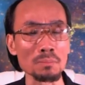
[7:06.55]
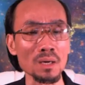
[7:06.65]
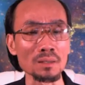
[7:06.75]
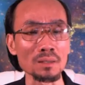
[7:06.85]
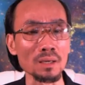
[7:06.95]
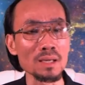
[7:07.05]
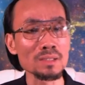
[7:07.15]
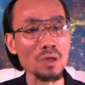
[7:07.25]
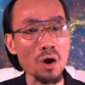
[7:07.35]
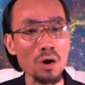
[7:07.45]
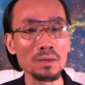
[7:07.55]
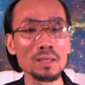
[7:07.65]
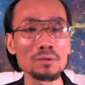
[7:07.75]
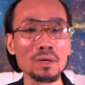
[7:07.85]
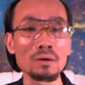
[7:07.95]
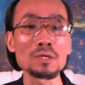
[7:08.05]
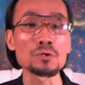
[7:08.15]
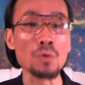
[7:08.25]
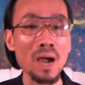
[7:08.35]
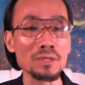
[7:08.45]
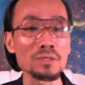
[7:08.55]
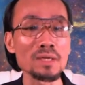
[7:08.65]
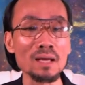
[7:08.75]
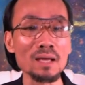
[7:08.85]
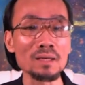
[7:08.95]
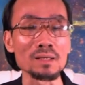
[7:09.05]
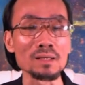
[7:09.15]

but it's only they try to get